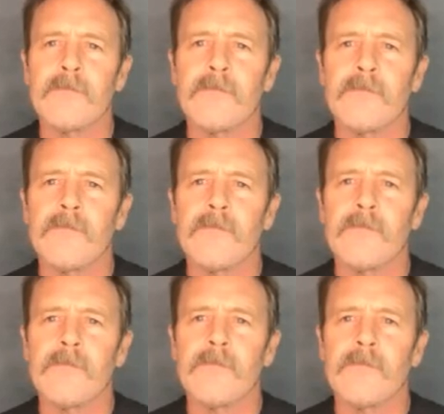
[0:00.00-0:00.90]

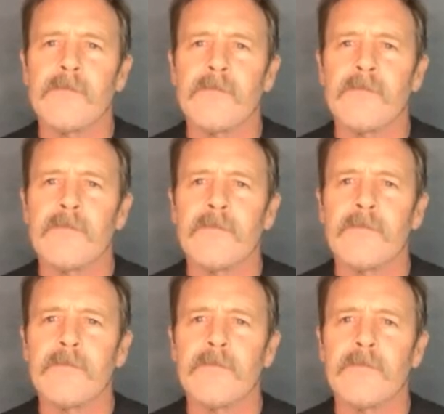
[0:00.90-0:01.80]

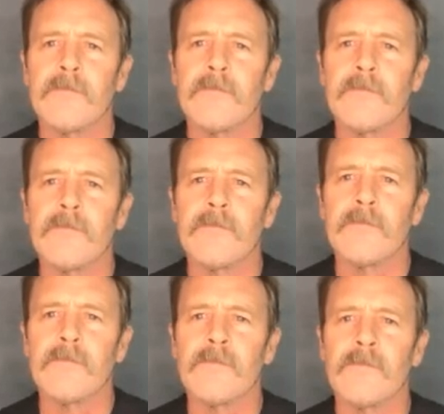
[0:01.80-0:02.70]

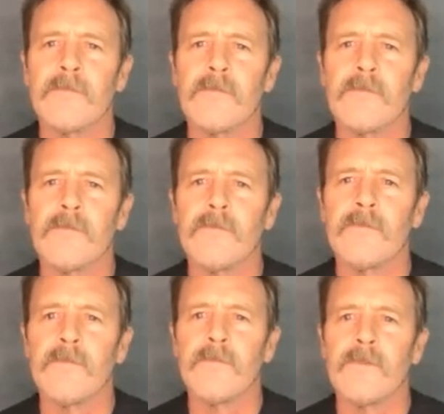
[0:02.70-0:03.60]

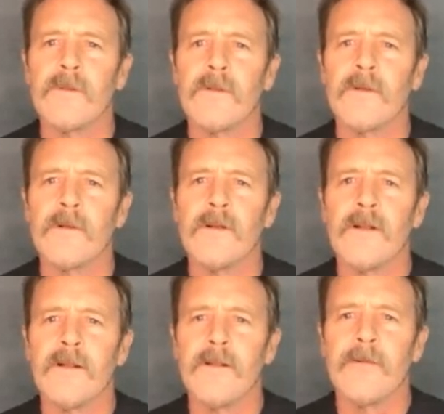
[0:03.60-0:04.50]

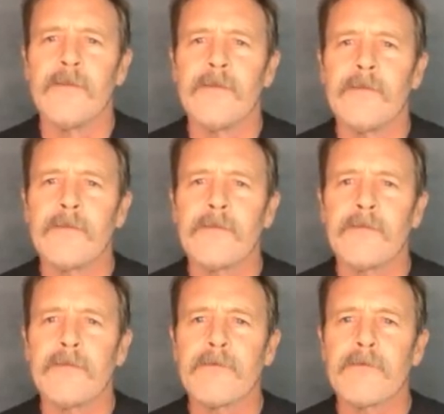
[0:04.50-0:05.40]

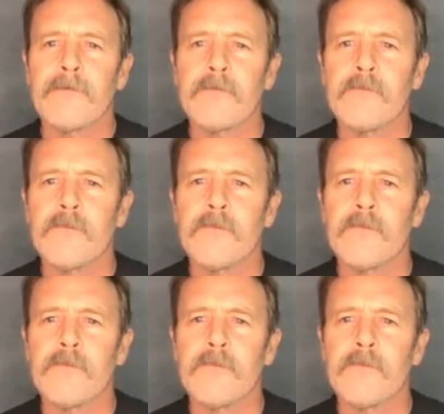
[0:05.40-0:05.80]
No words are spoken by the person on screen.